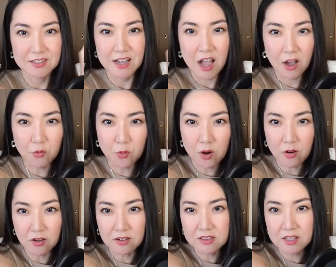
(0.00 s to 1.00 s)

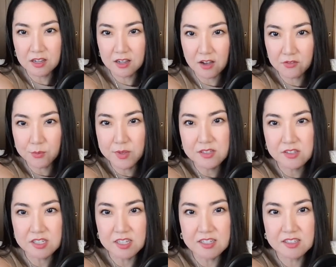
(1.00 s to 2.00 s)
wrong the government
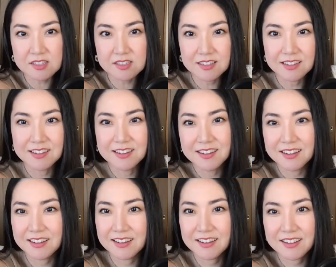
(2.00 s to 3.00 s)
is.
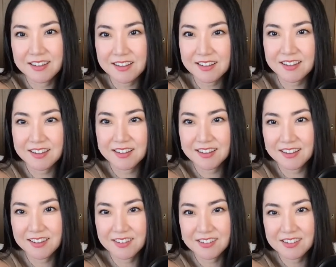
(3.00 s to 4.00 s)
Yeah.
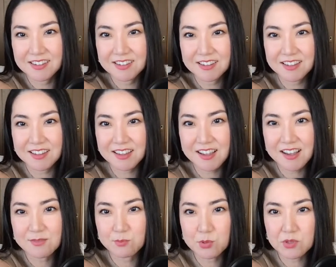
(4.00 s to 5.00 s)
Yeah,
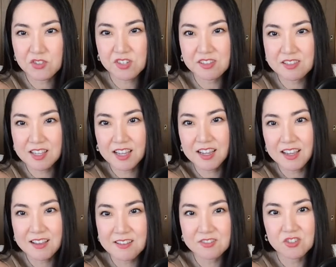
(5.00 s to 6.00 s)
I'm pushing
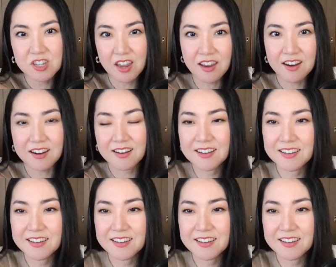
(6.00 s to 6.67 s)
that chair.